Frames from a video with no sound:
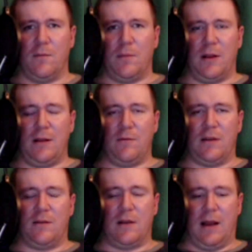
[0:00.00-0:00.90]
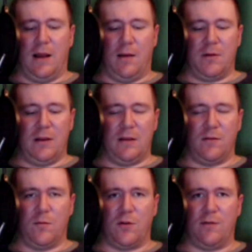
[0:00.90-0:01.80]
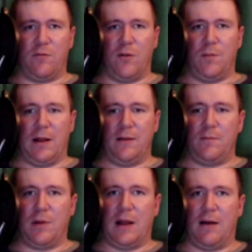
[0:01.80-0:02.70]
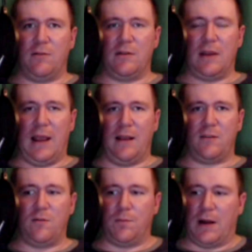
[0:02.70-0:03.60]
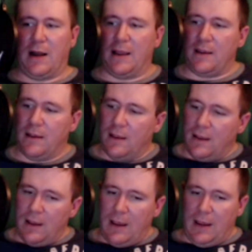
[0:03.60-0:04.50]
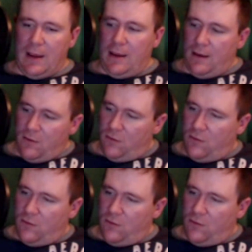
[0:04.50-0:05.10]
But anyways, I'm going to get some more info about it. But I was asked by a